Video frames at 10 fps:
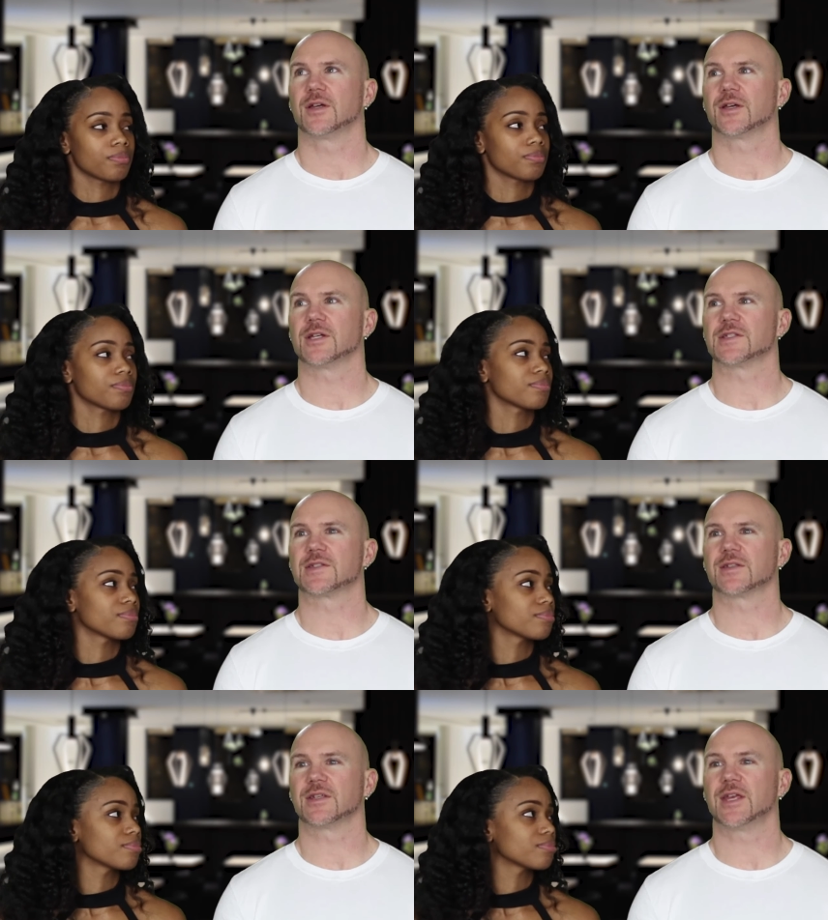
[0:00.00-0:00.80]

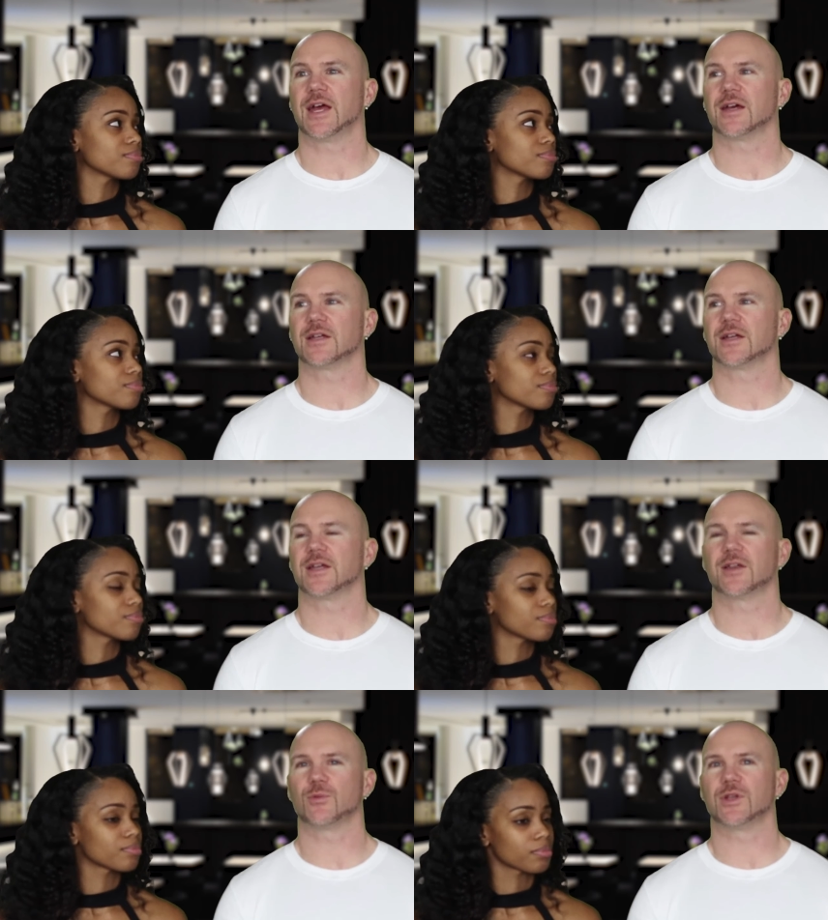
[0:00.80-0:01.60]
Speaker 1: Because mm-hmm. yeah,
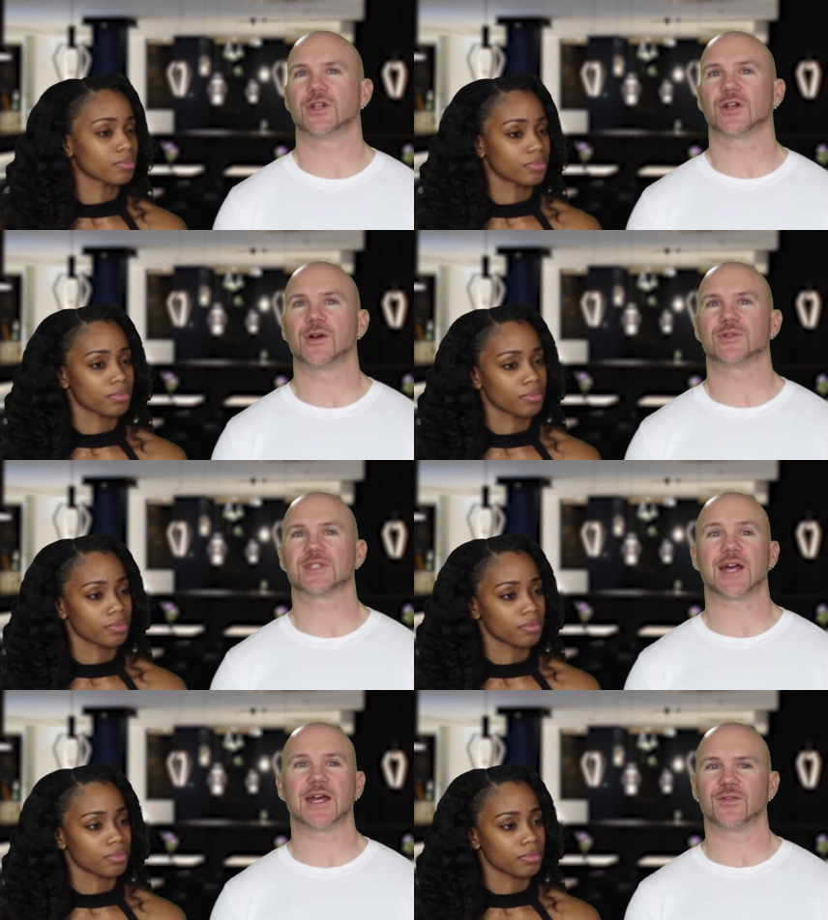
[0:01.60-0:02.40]
when you're
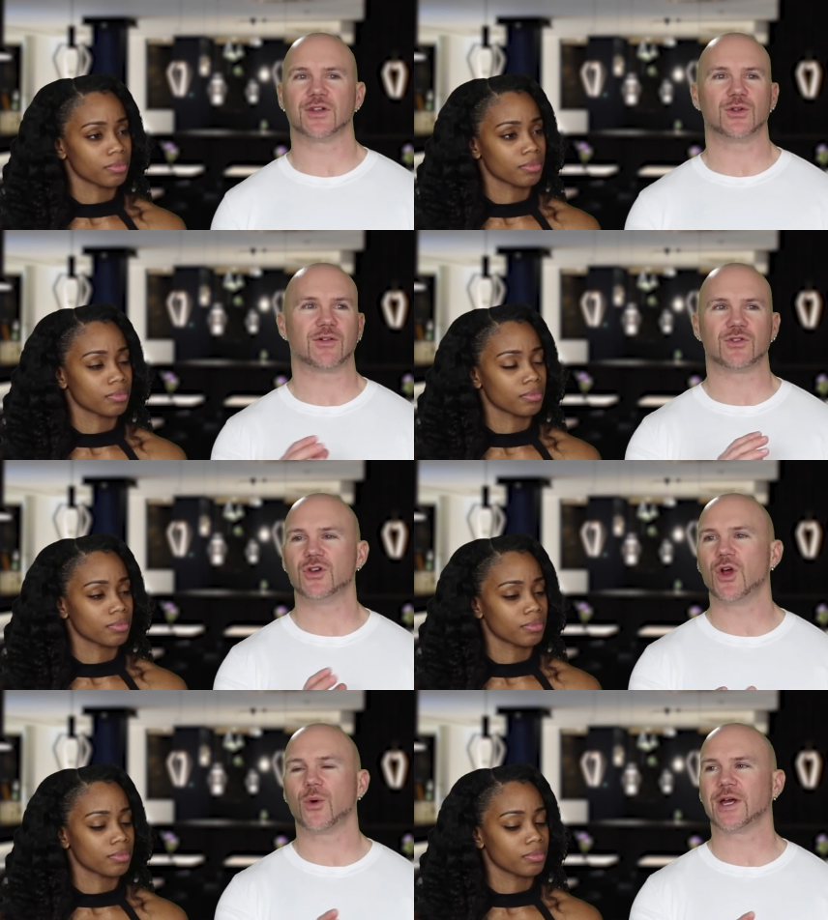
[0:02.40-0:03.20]
outside of it, you have
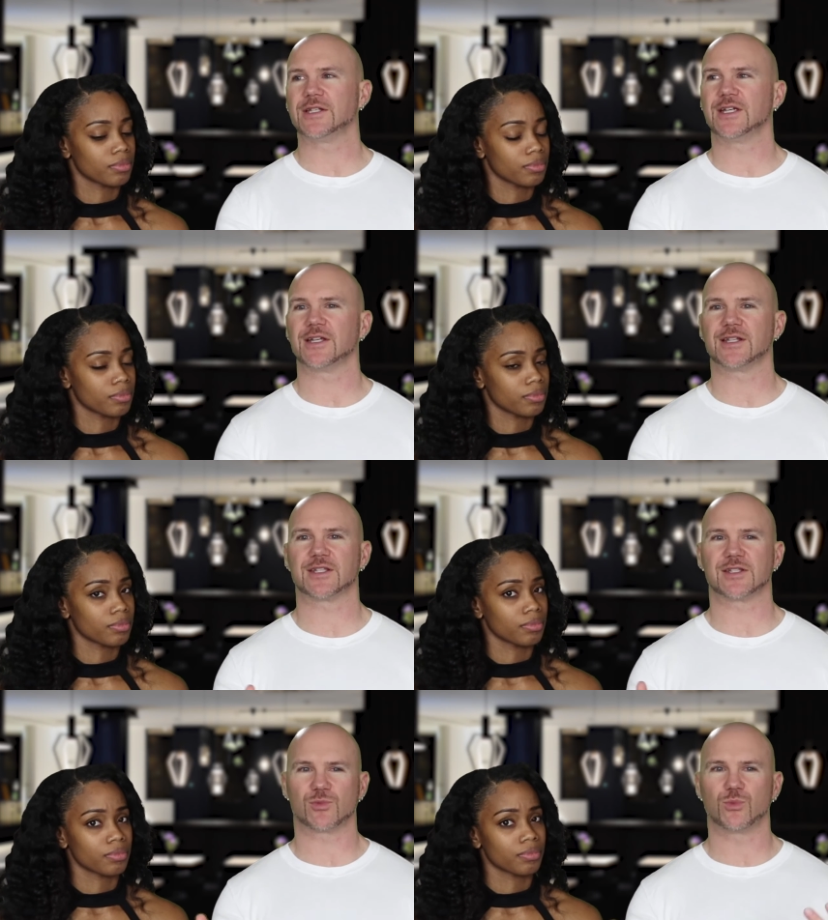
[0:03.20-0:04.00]
no idea. It's
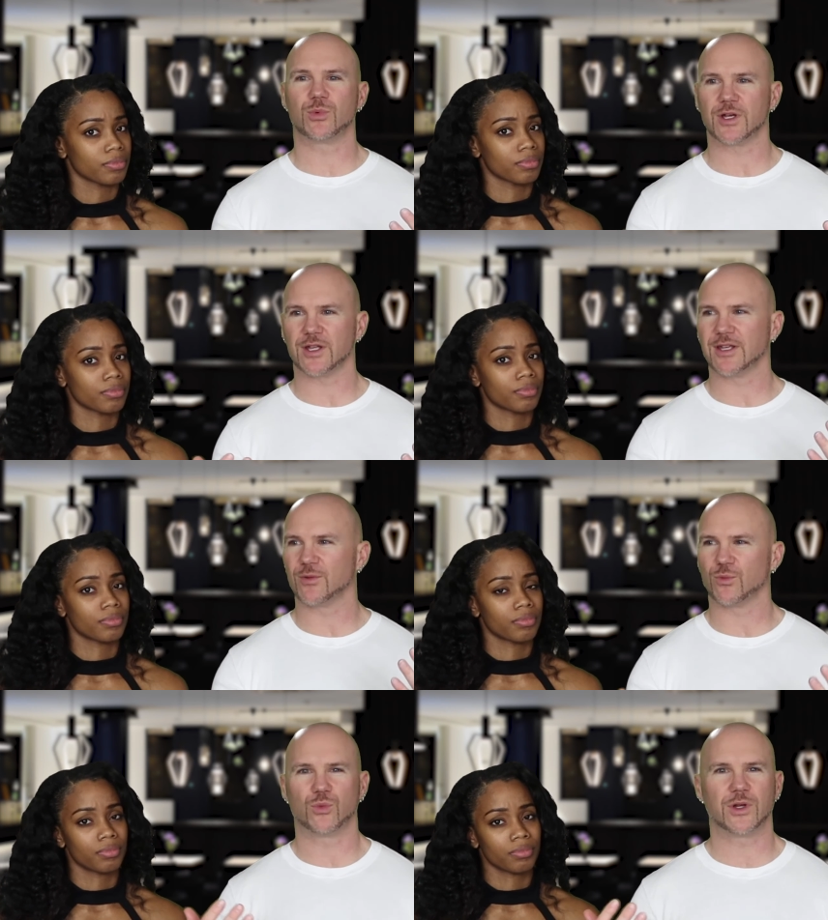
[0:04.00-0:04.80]
this
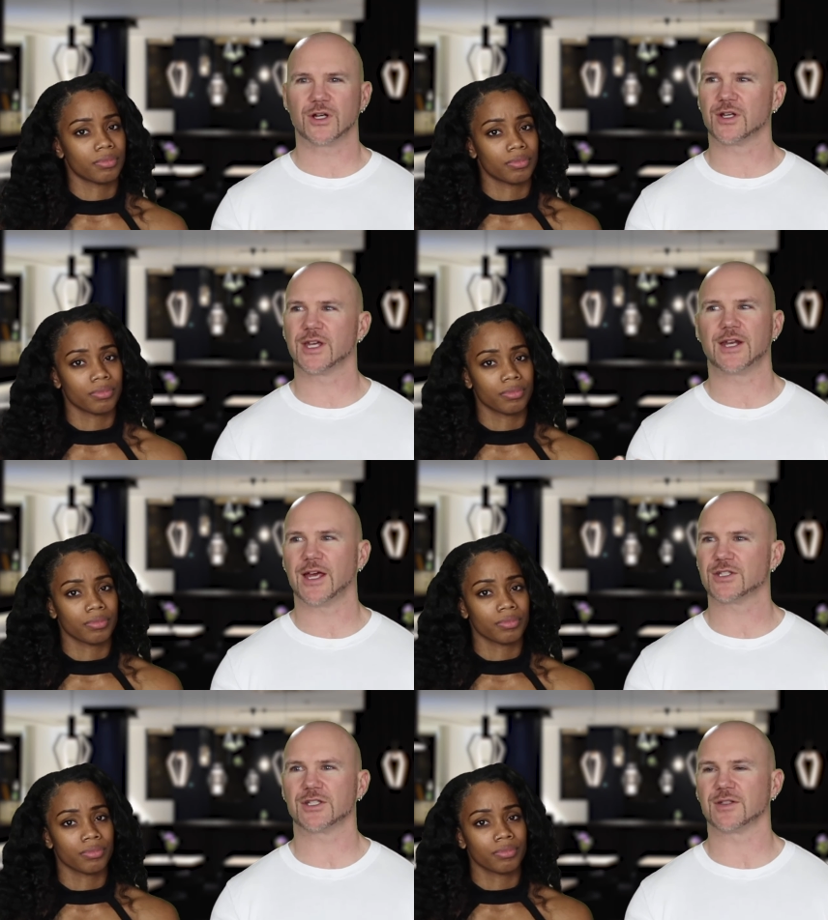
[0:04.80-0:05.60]
weird
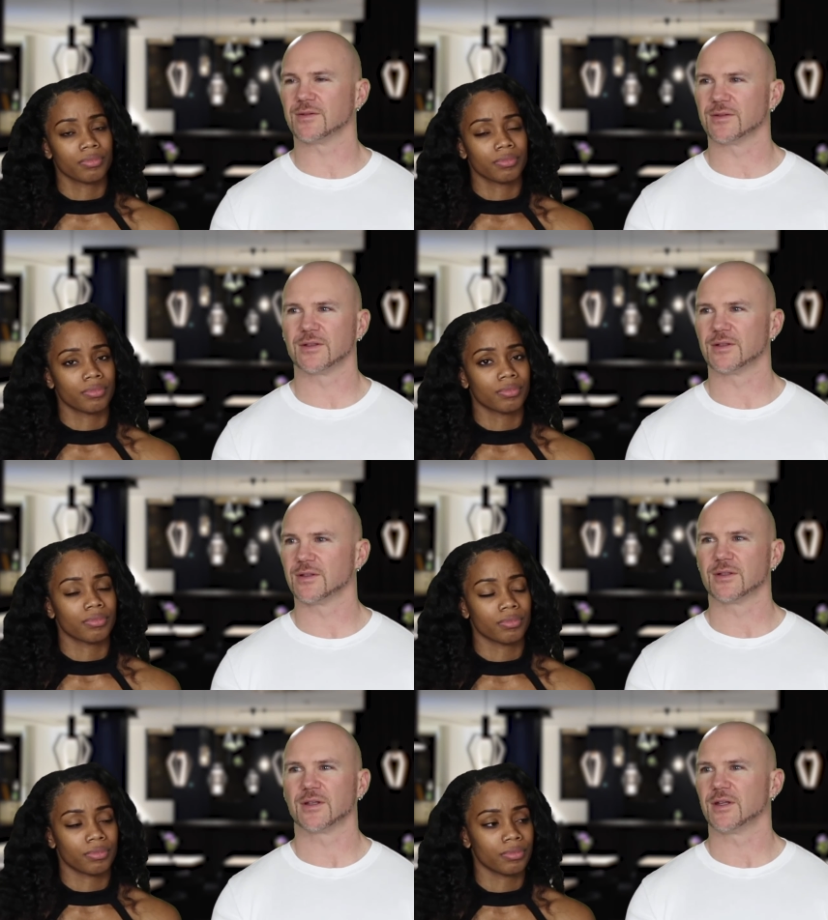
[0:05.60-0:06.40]
connection,
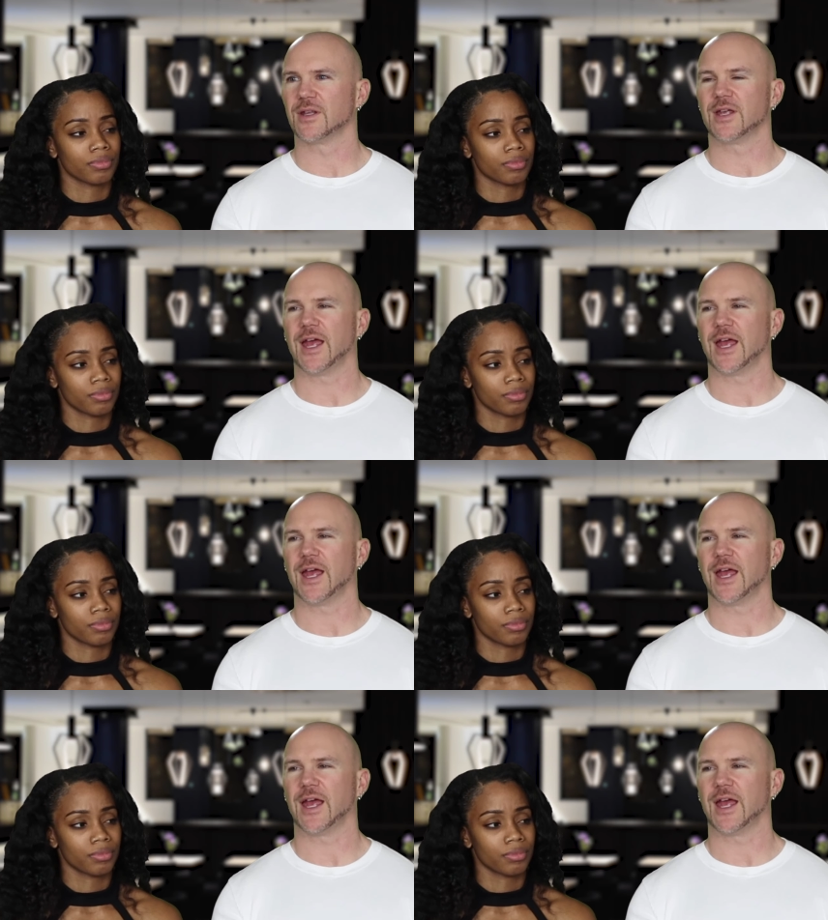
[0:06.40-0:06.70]
mm-hmm.